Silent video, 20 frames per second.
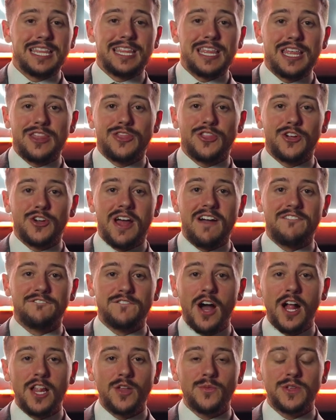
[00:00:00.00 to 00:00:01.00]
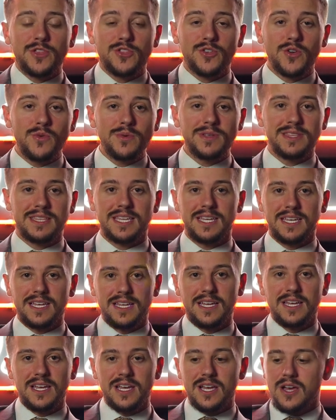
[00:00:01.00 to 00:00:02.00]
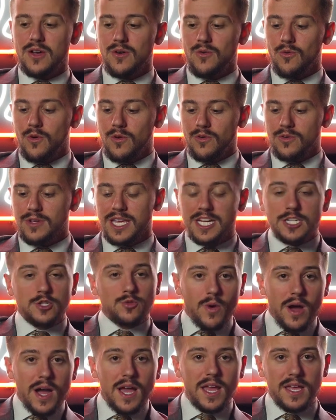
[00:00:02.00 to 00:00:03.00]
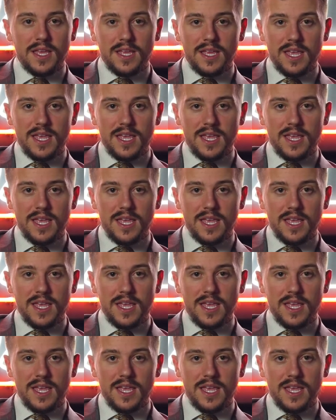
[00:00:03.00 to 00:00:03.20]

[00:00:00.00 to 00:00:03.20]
they're not following through with it. Well, guess what?